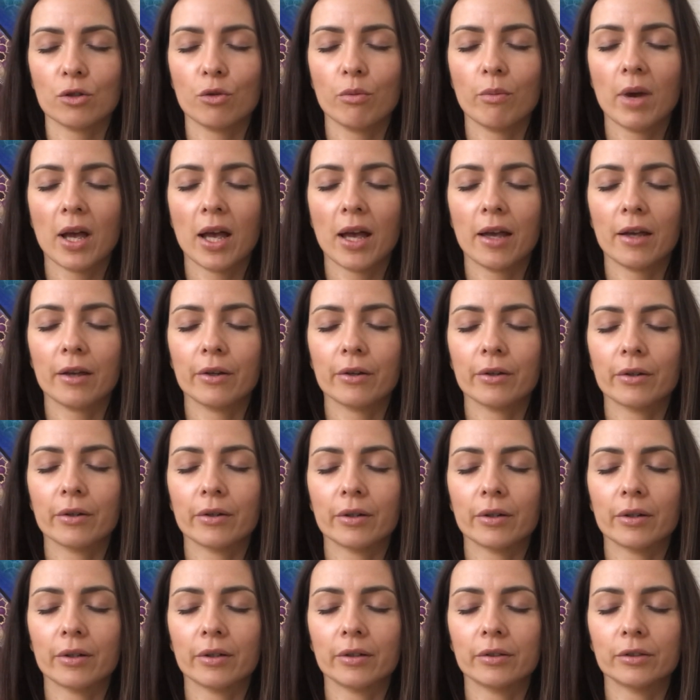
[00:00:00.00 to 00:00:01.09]
You may
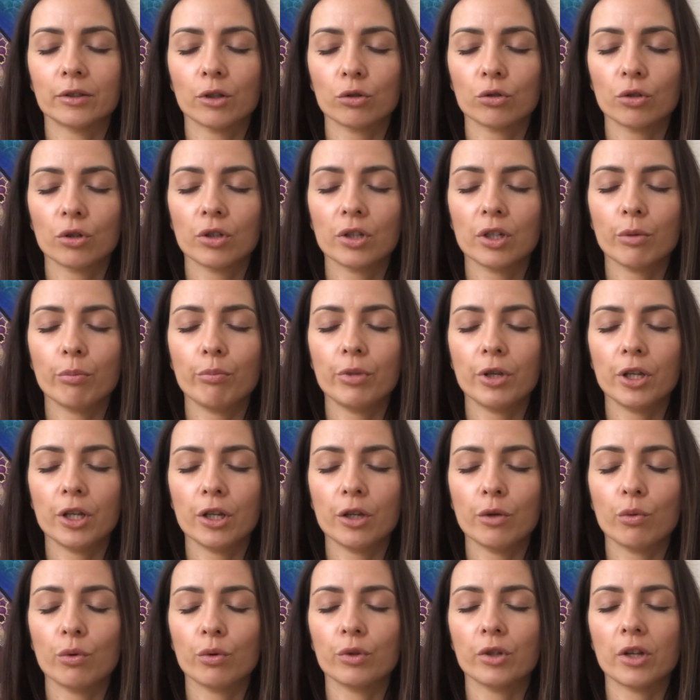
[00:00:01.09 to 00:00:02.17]
not only
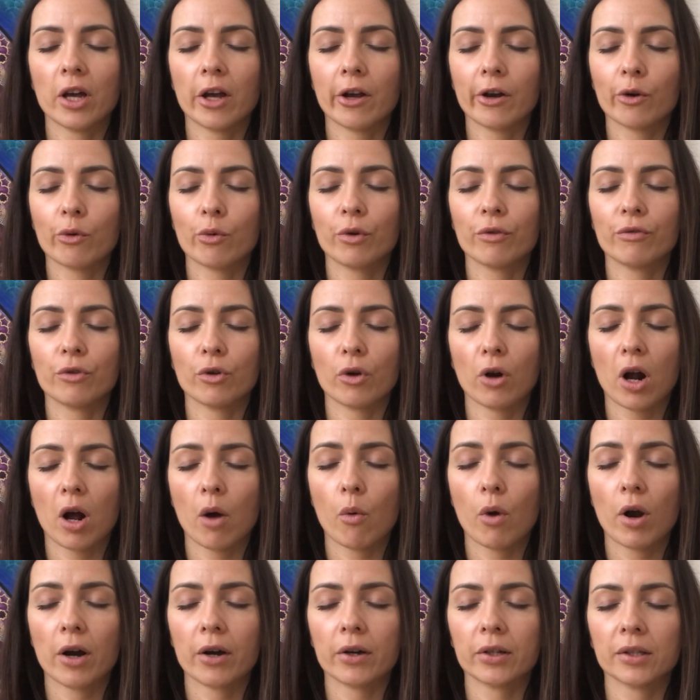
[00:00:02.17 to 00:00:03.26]
be there with your
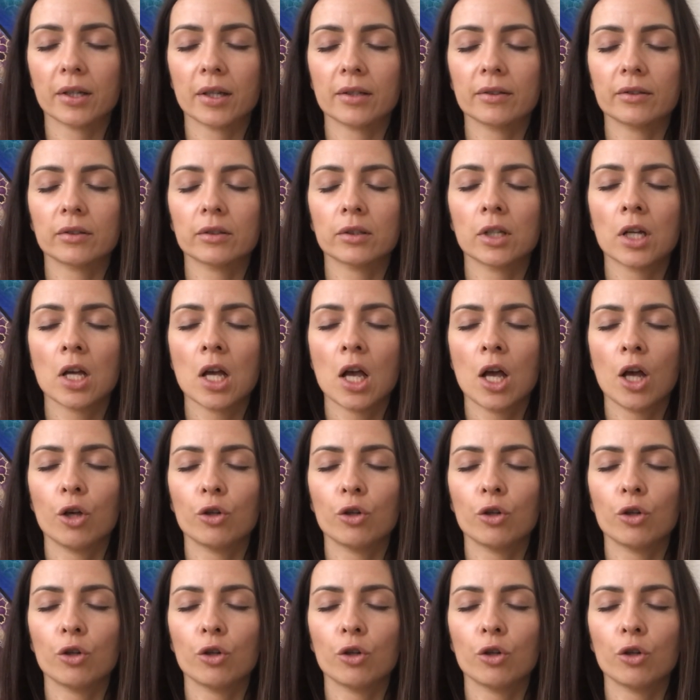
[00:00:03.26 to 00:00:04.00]
awareness,